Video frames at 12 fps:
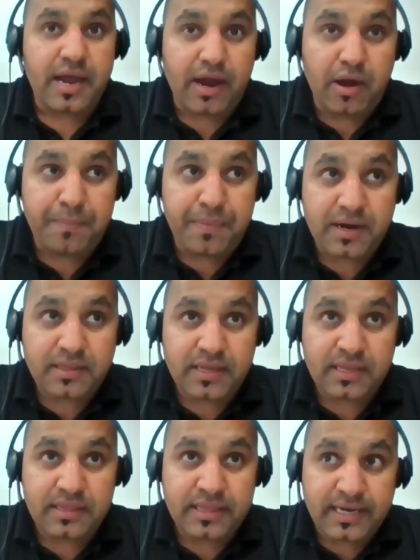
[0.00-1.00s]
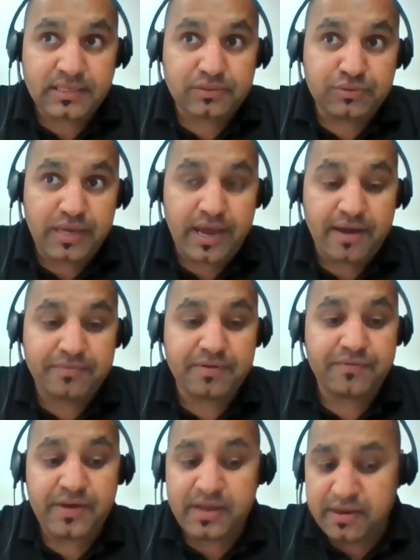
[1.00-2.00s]
Apart than that, we have a
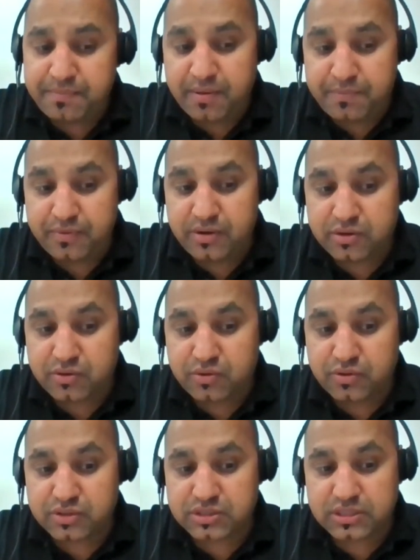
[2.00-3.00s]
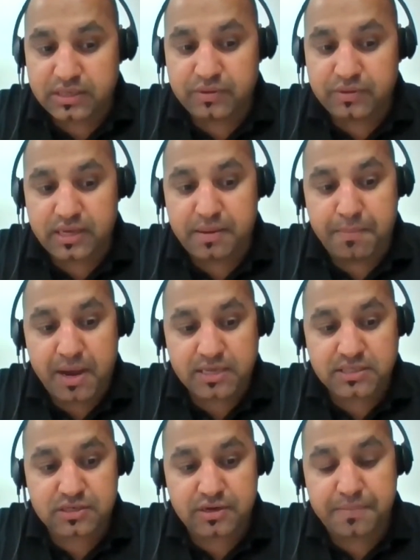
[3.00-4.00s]
very popular course with a
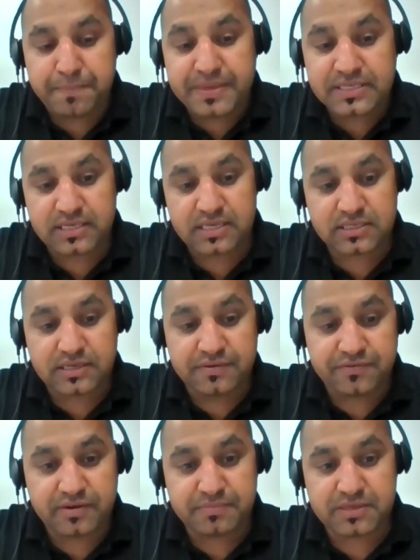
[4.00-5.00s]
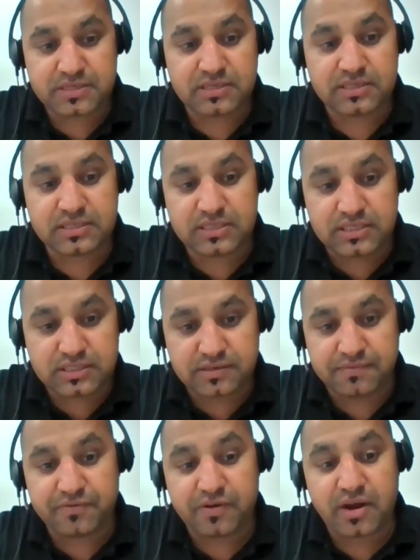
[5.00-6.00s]
Master of Business Information
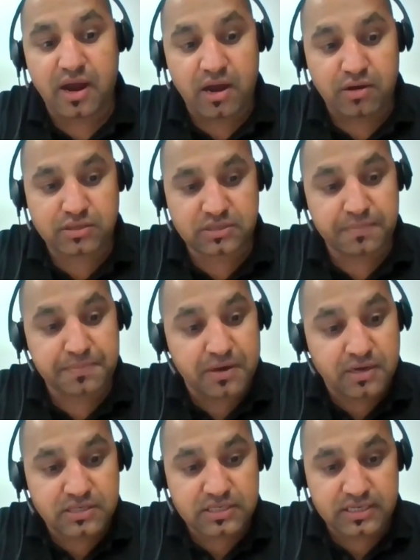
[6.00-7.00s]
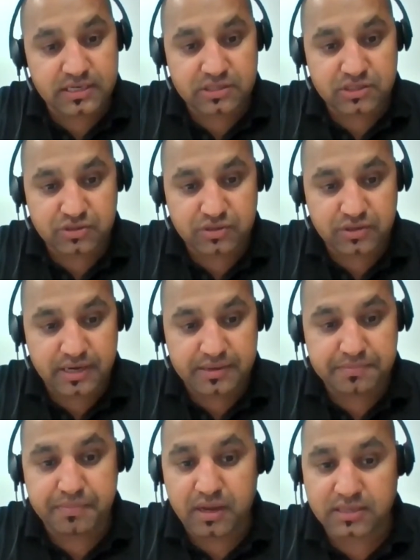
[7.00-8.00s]
System for our subcontinent student,
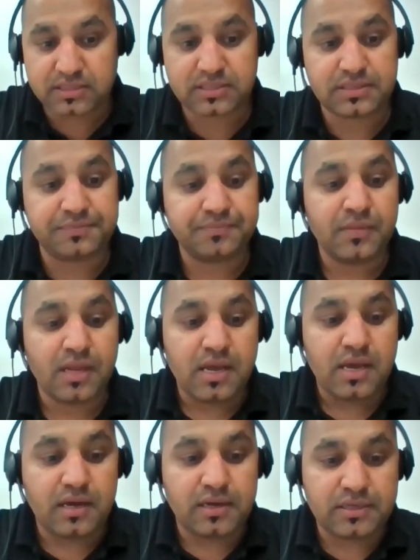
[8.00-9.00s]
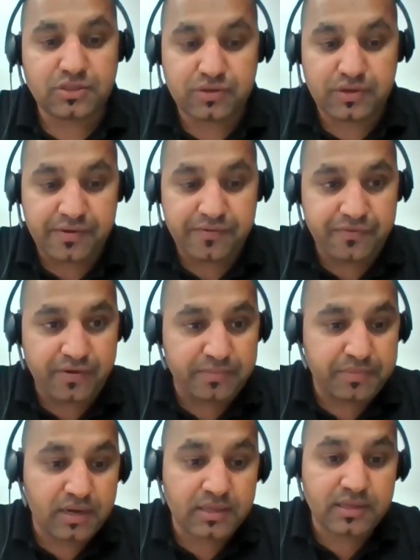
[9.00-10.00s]
plus student
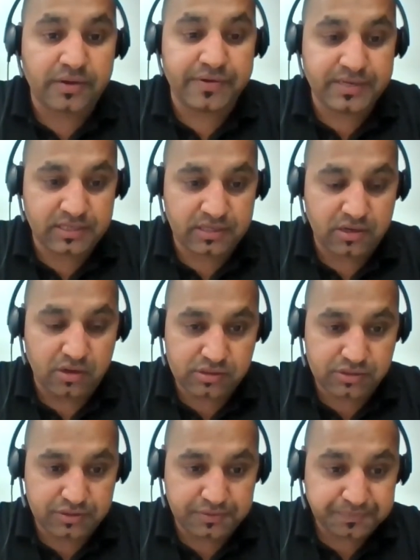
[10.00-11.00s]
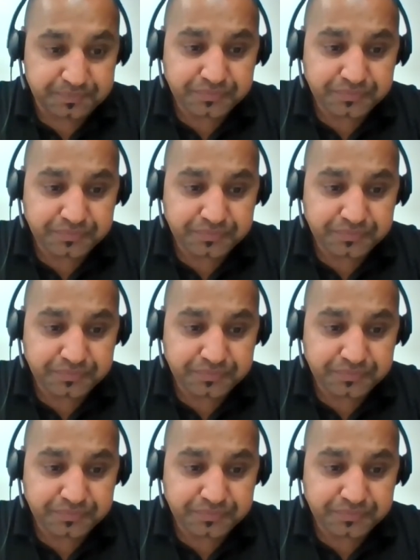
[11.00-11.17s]
from other region also.